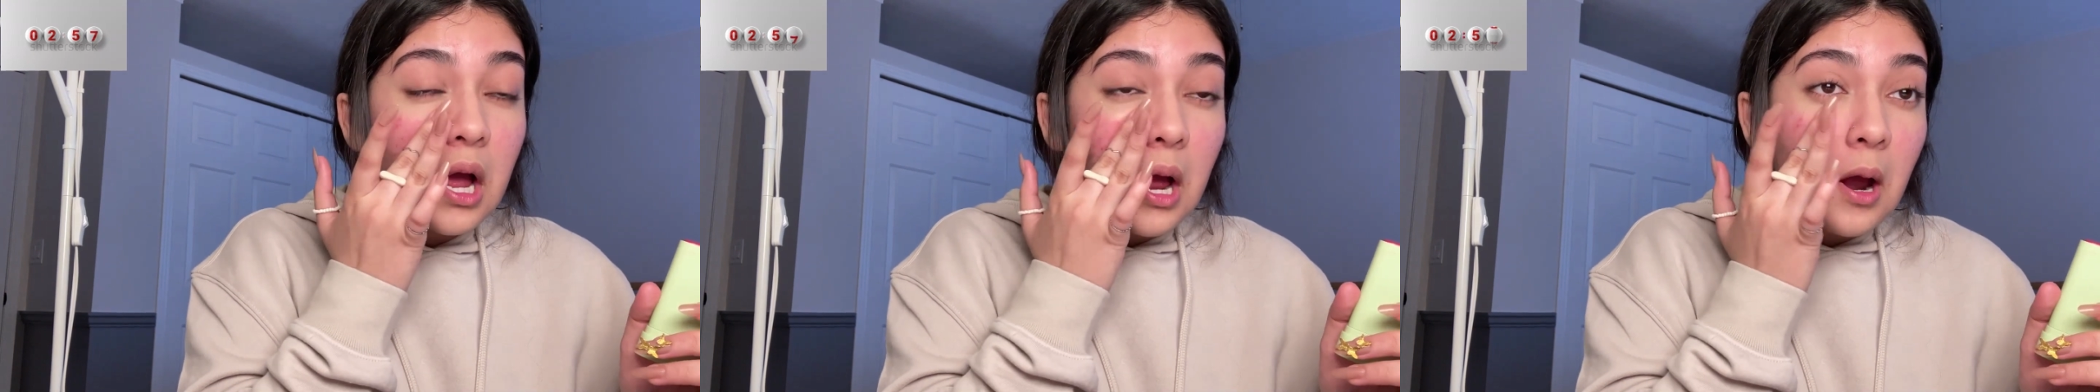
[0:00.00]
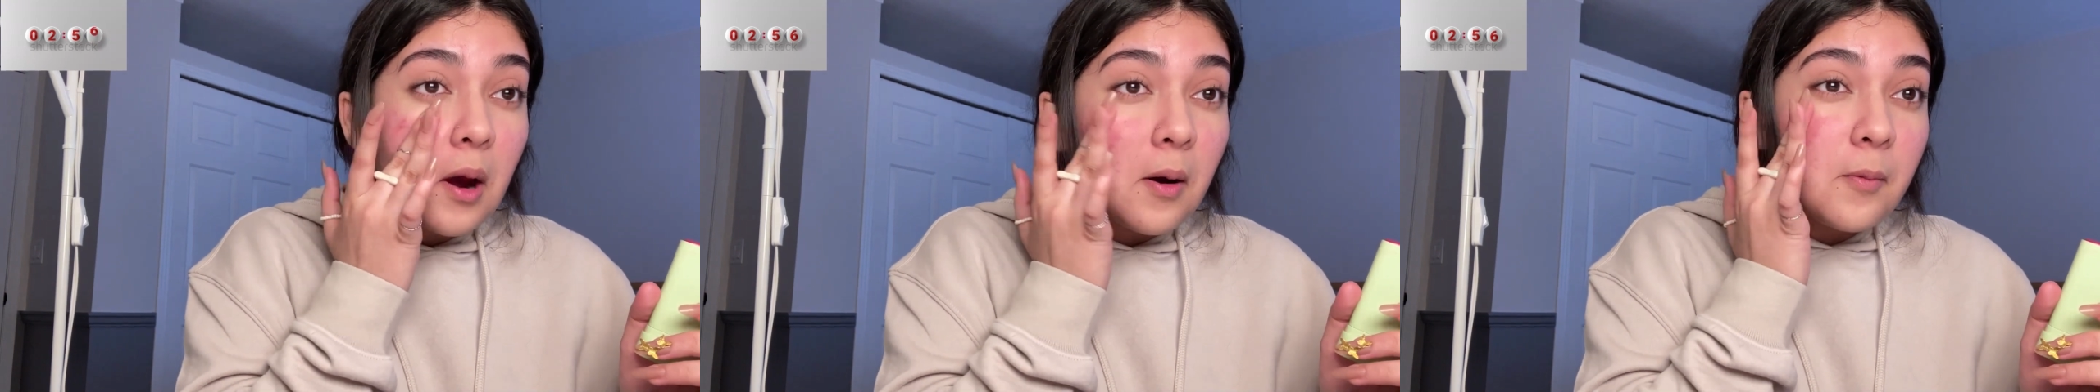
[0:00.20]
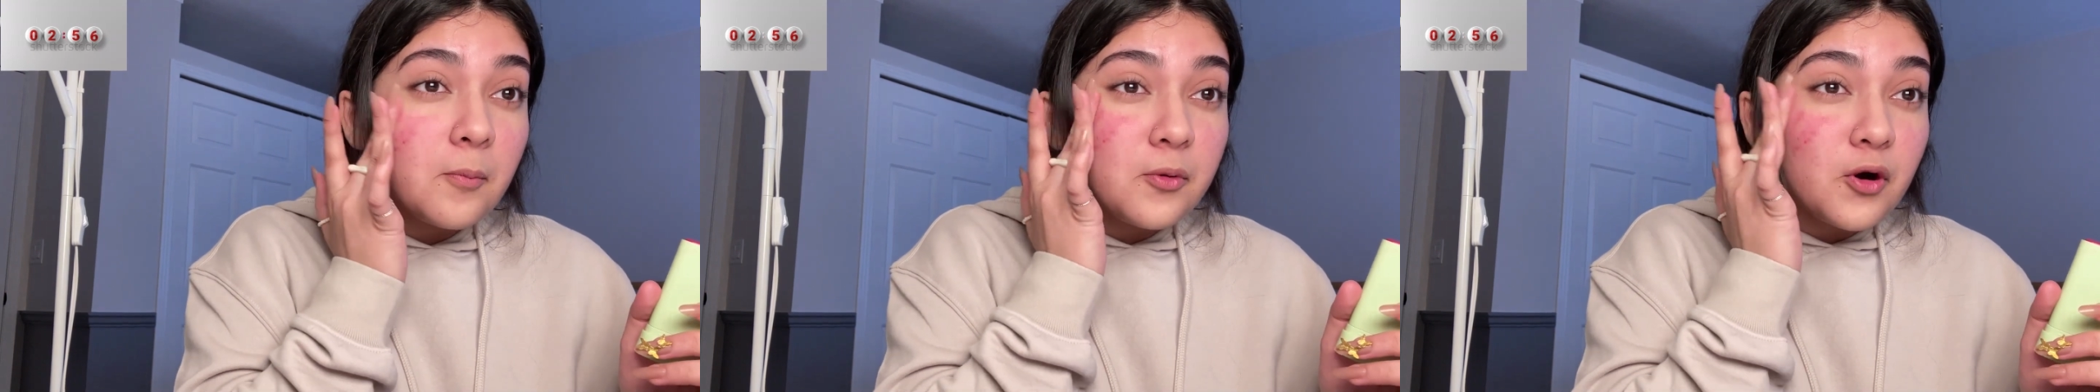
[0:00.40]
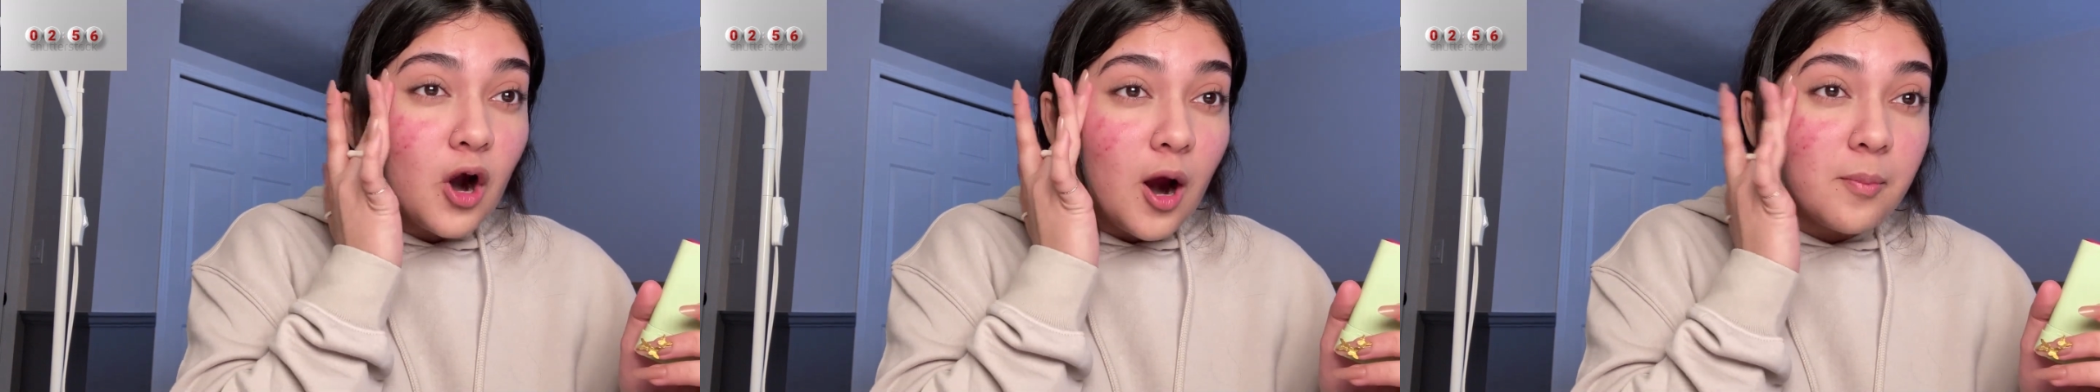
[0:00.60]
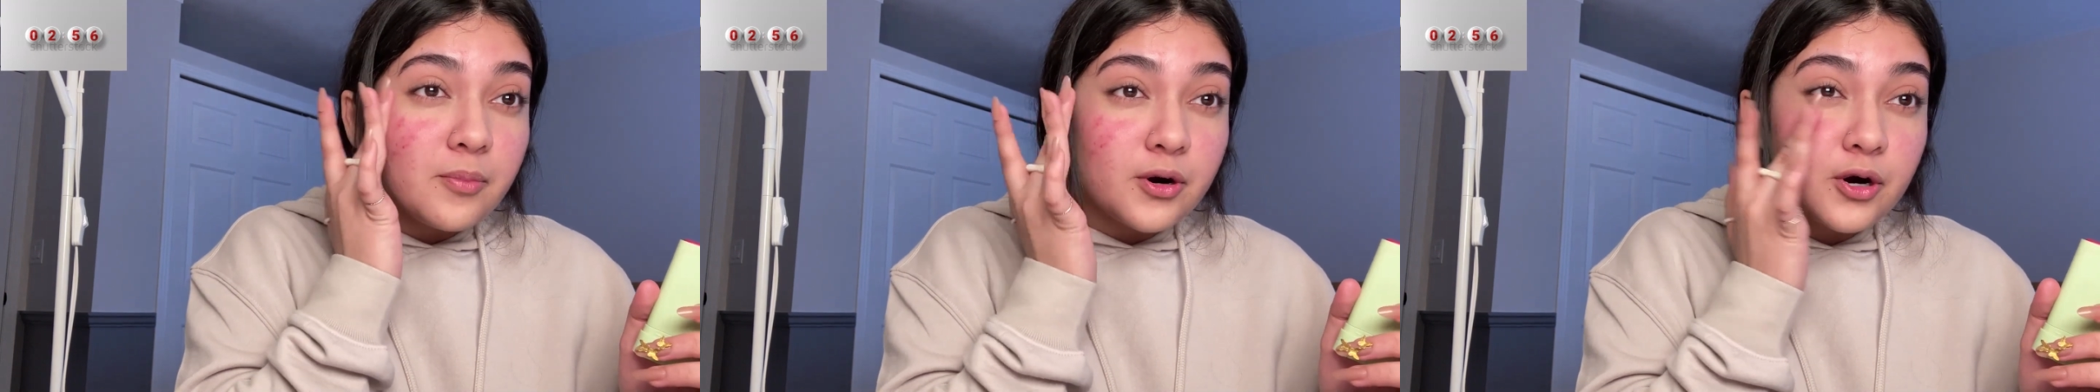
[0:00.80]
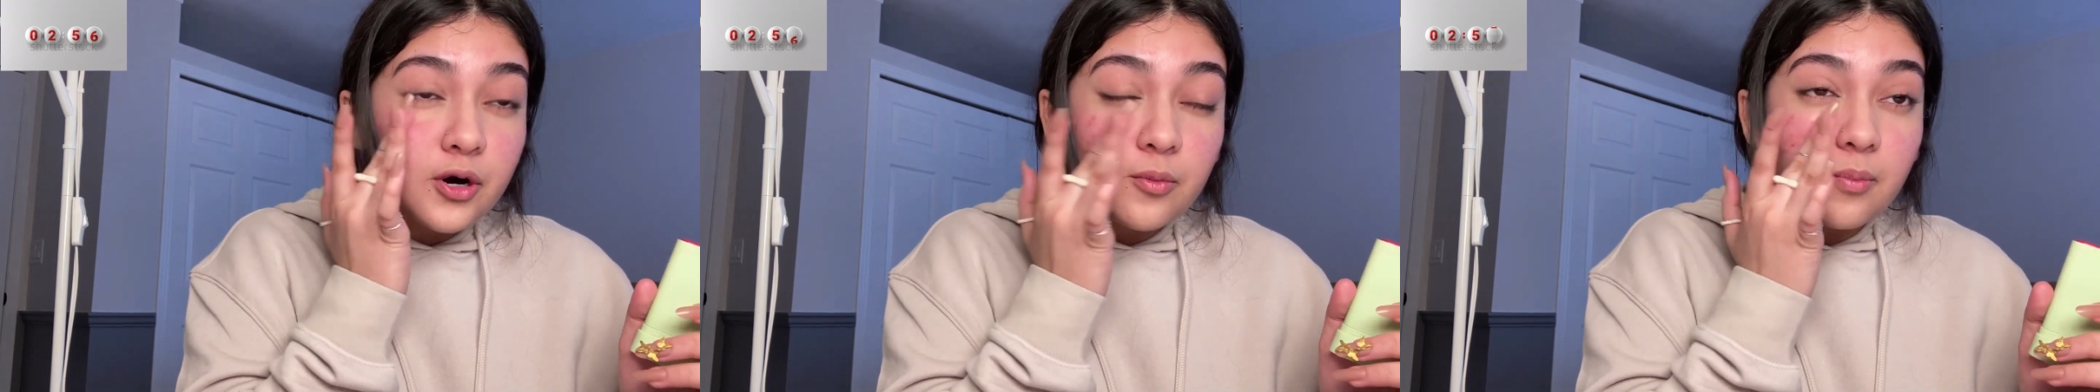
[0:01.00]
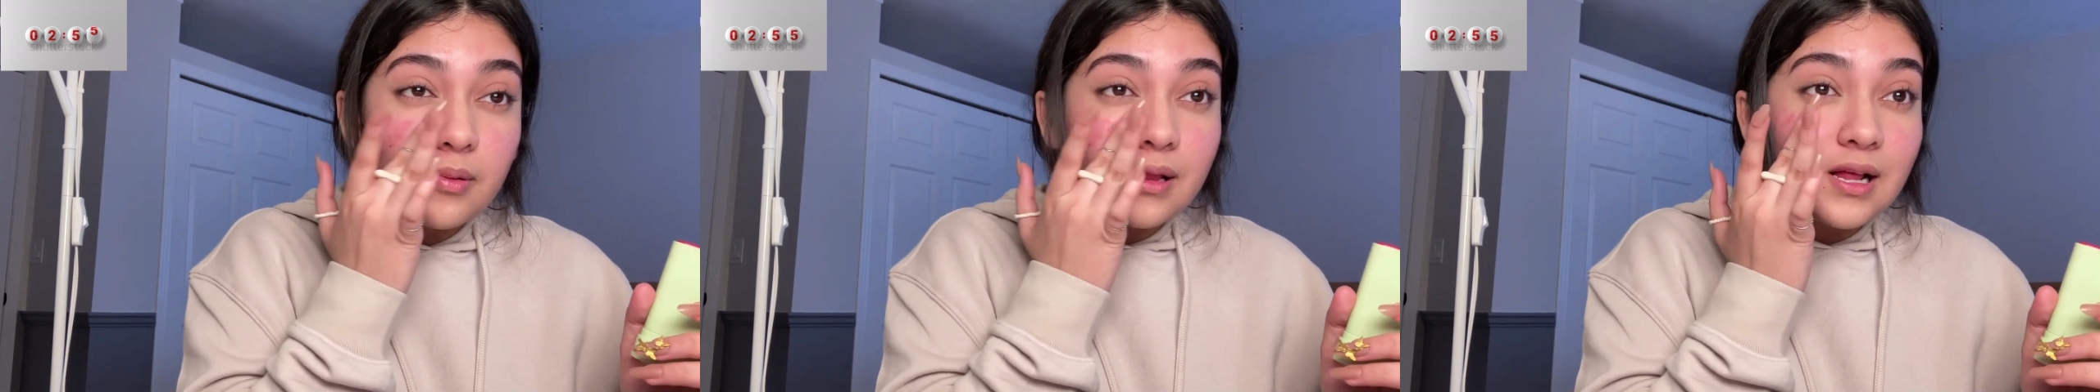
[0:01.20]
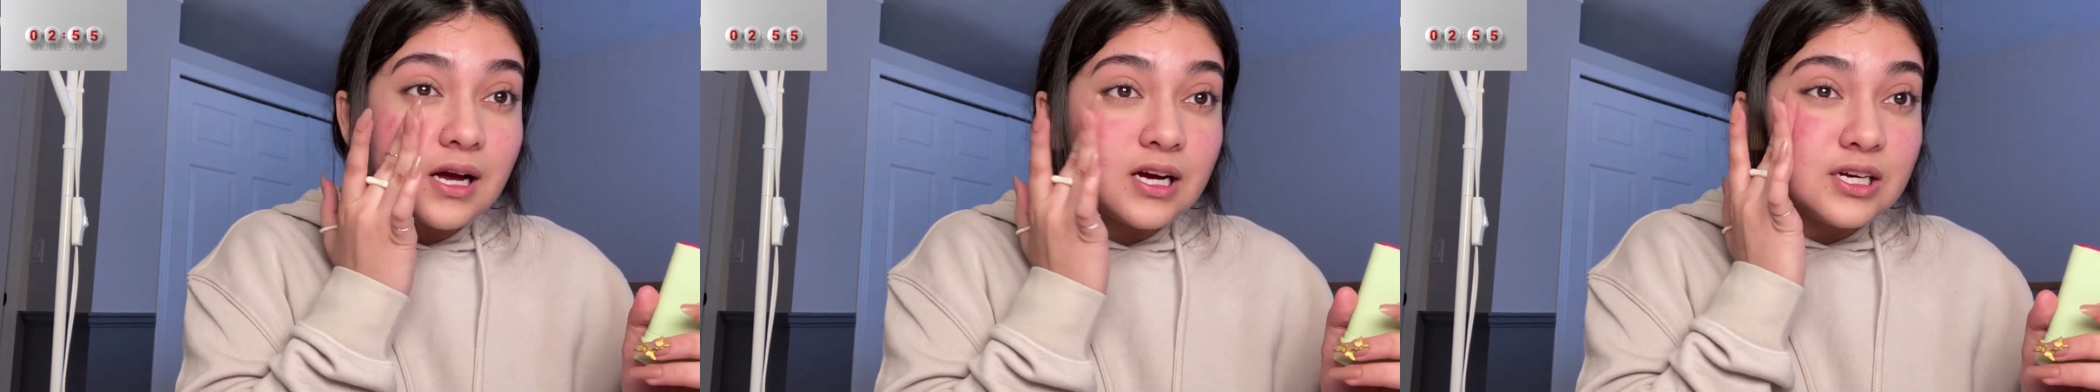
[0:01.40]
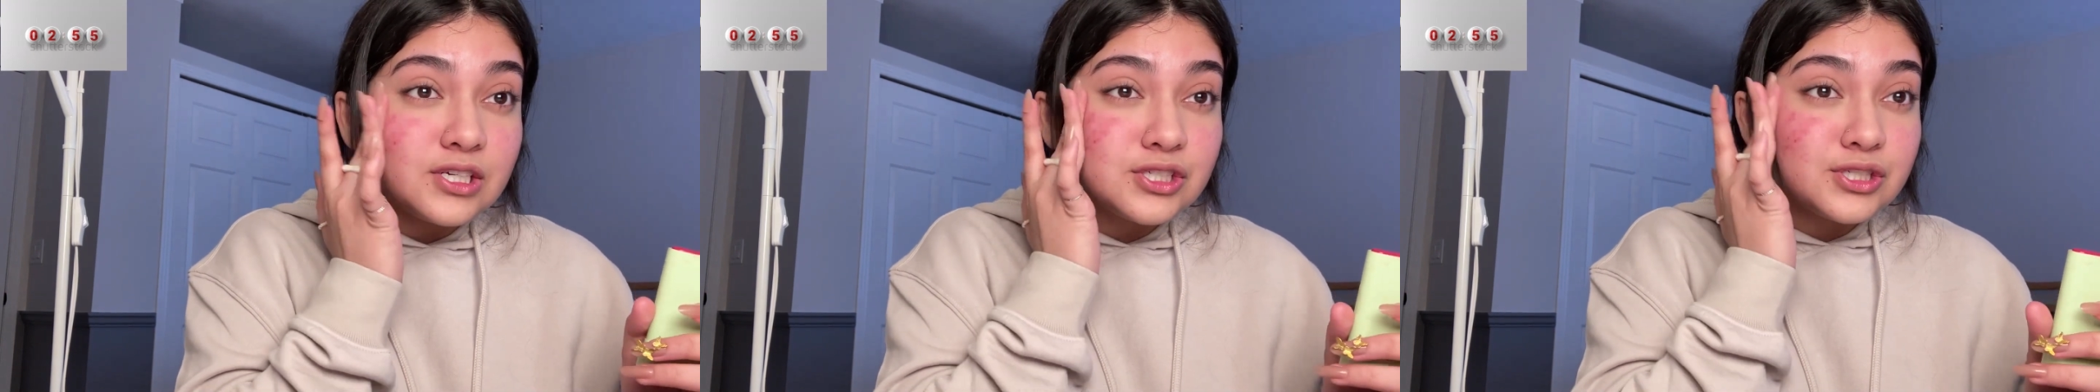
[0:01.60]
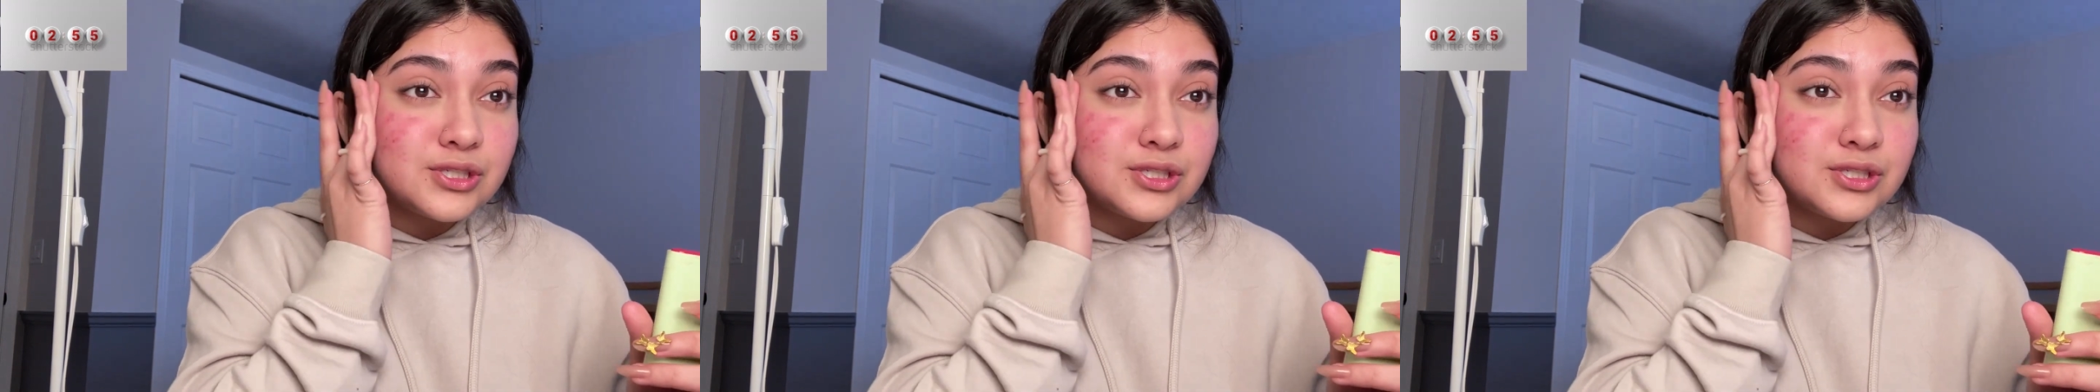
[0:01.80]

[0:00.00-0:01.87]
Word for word: proper blush.